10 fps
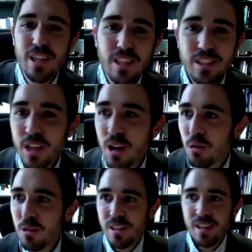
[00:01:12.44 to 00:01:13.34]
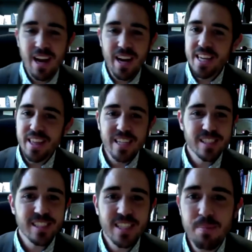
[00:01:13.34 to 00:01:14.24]
So I think that
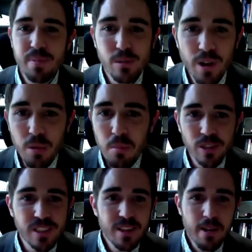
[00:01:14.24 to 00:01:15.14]
sleep is one of the most